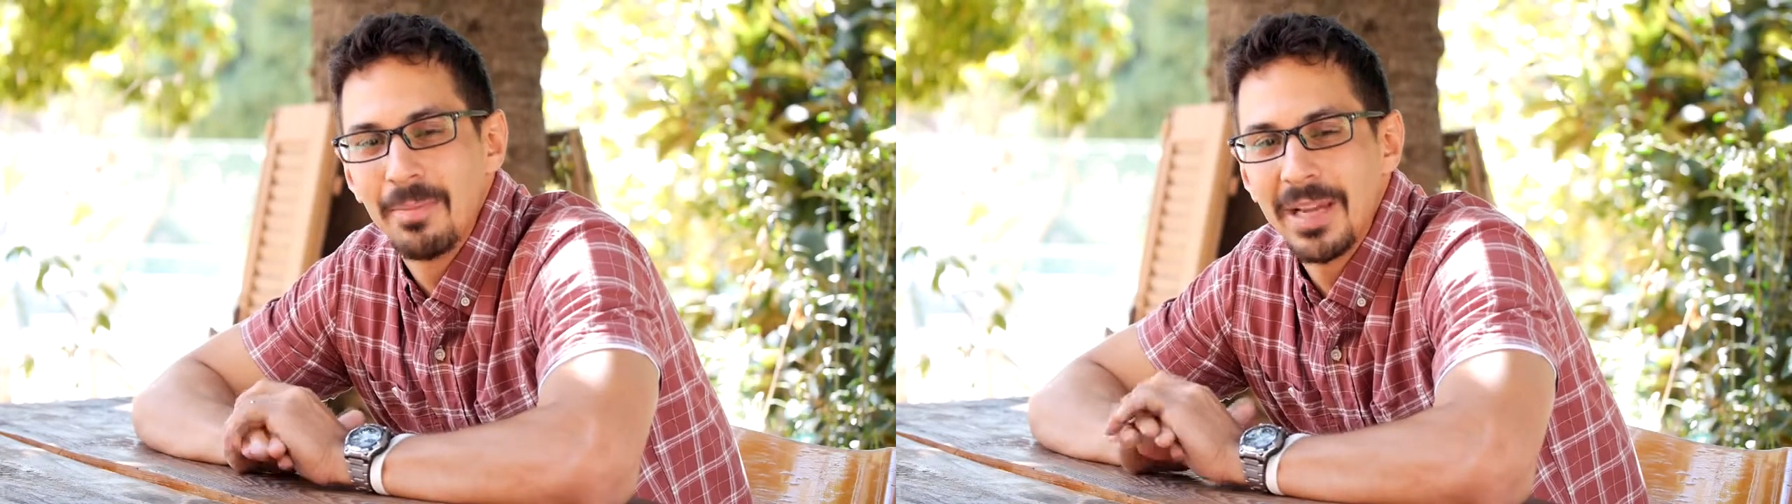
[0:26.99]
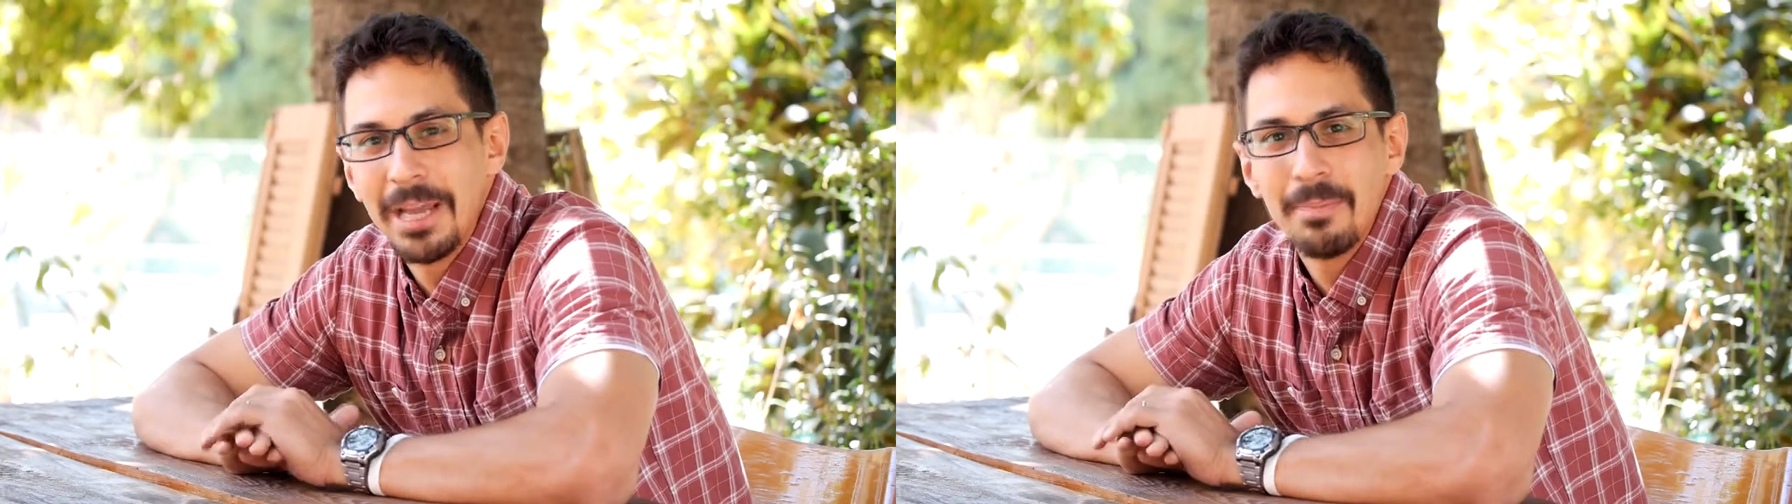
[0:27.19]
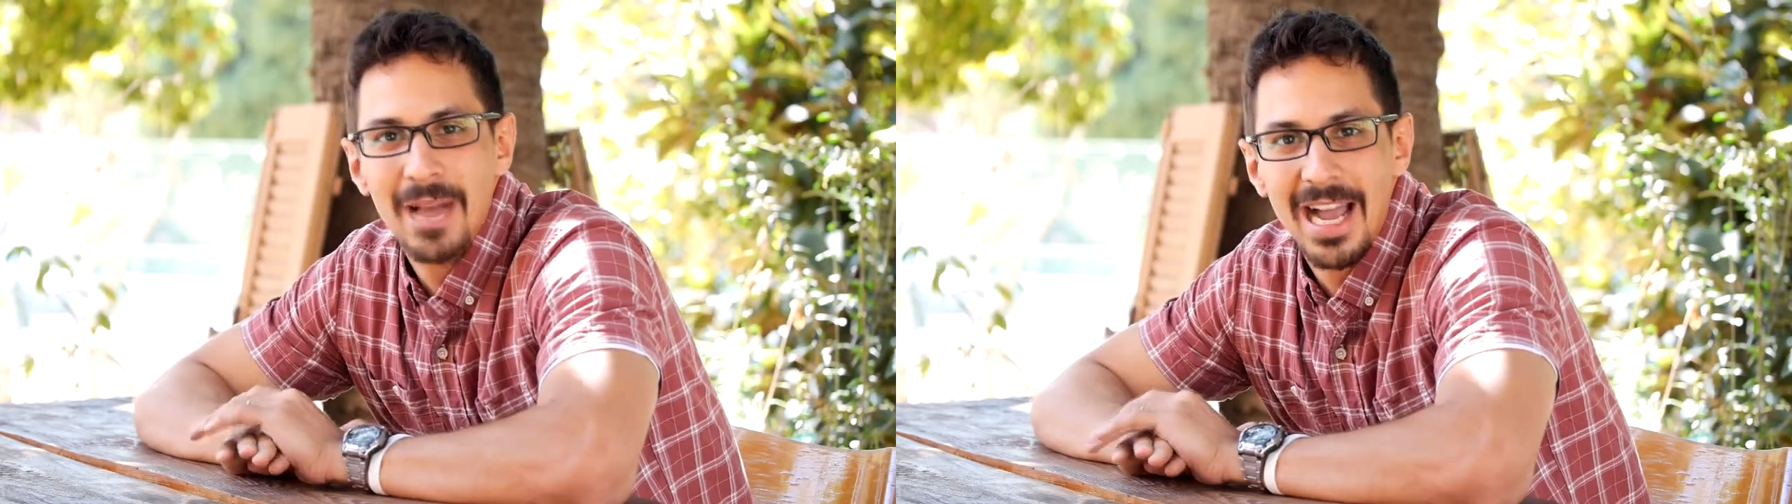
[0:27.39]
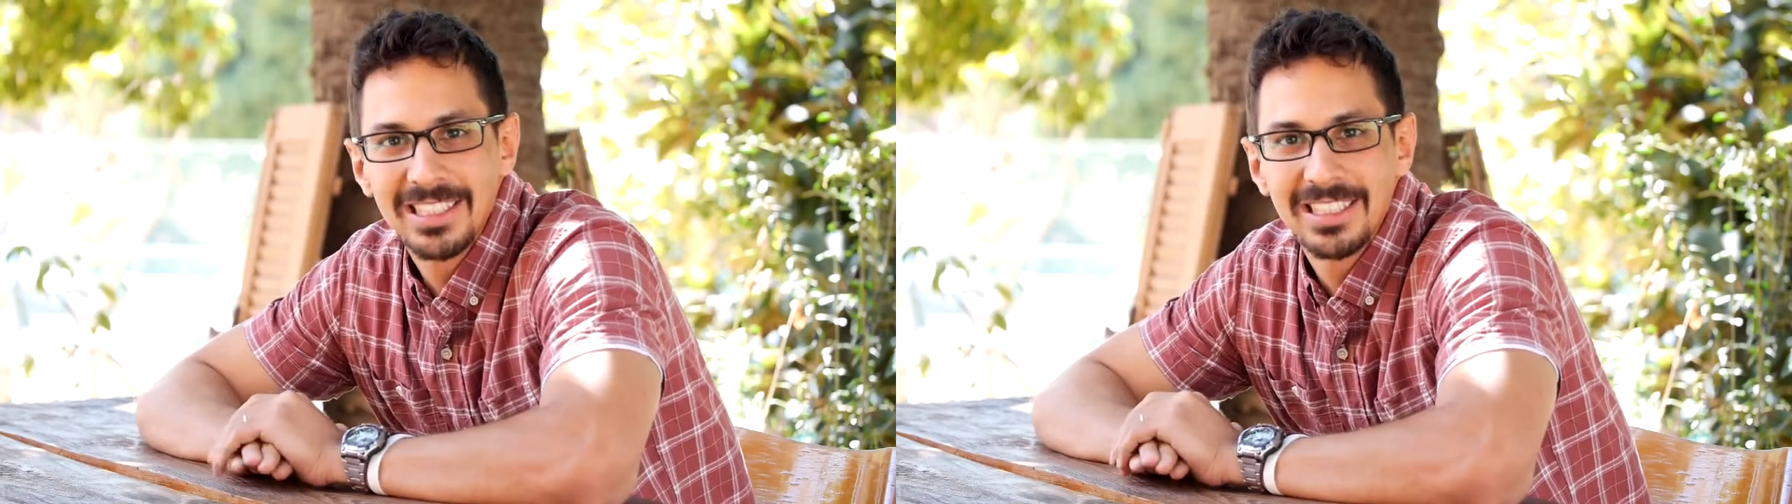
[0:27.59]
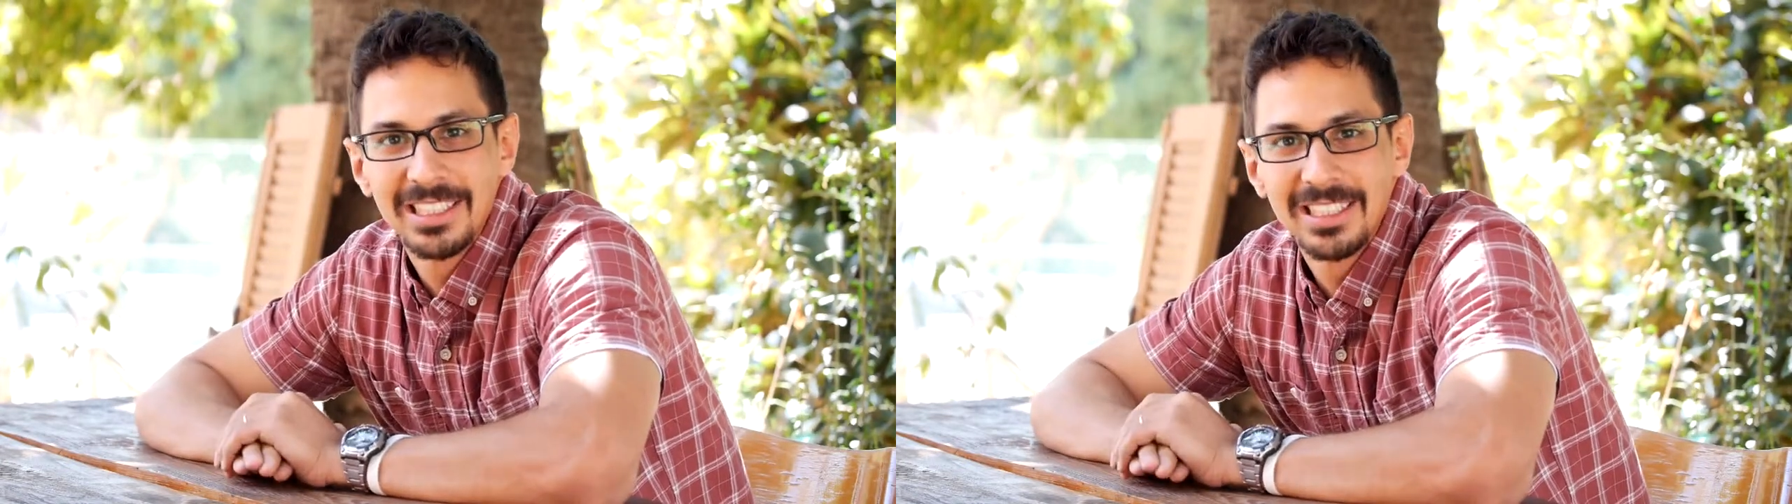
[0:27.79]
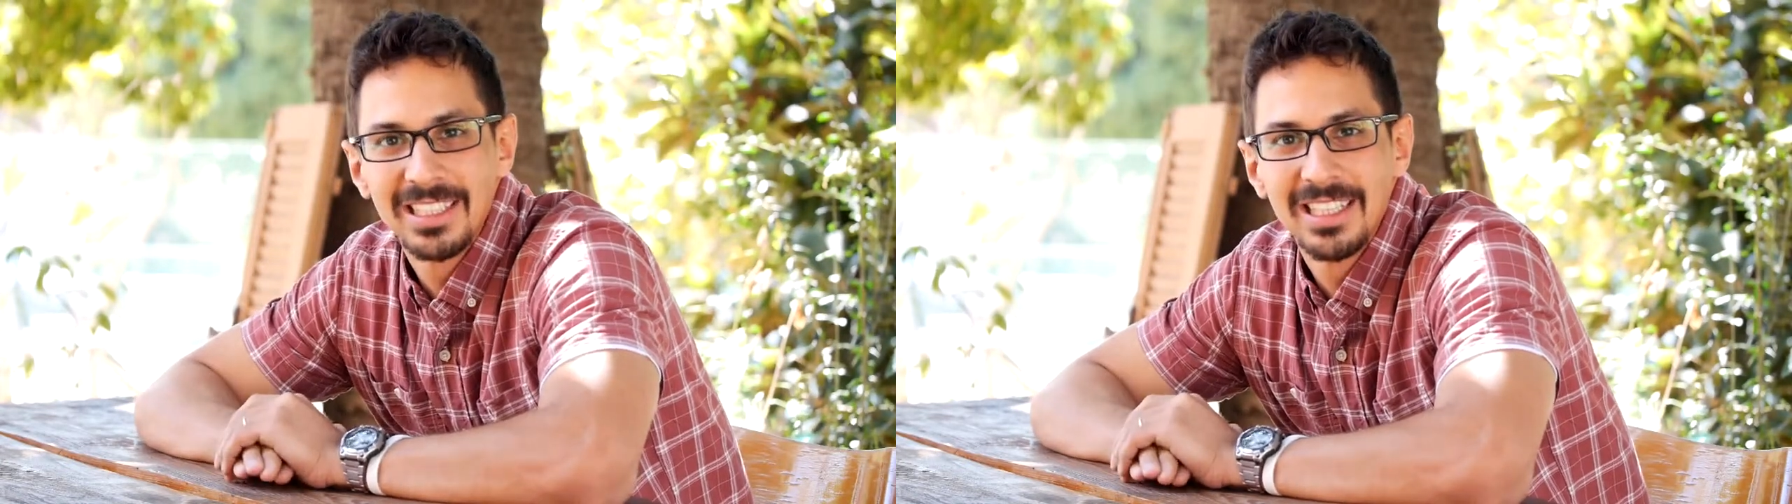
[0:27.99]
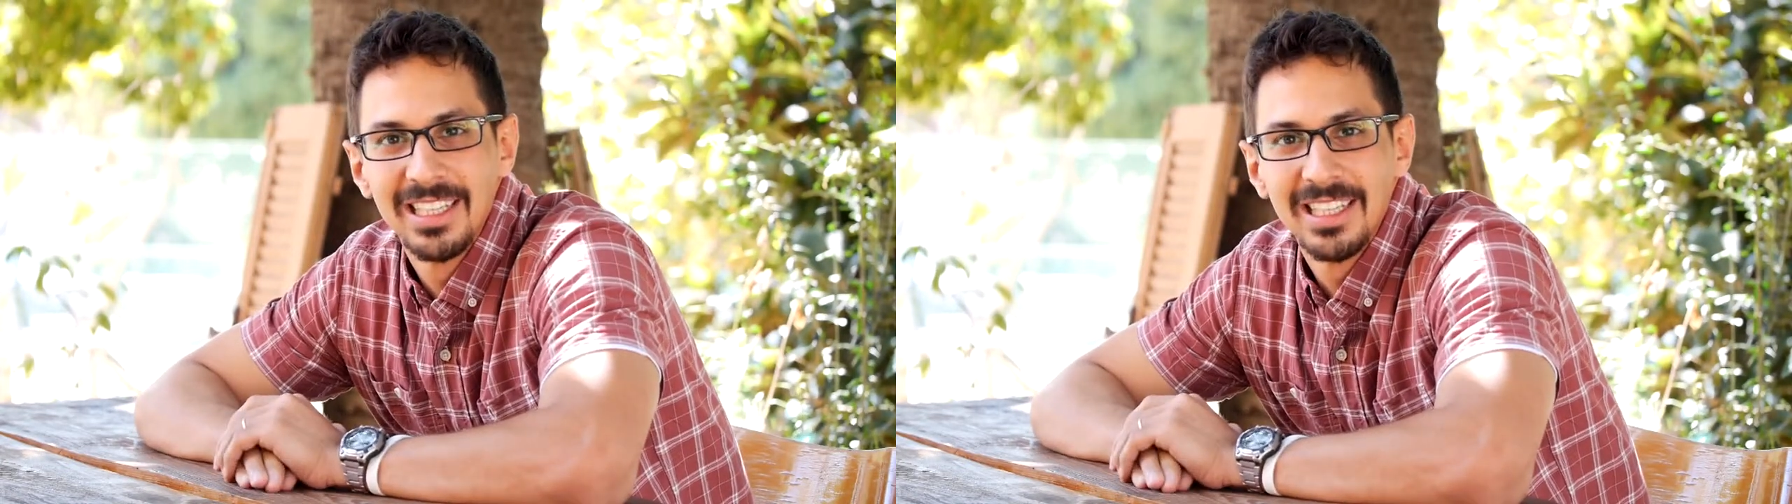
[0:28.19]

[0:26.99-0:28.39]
a big impact in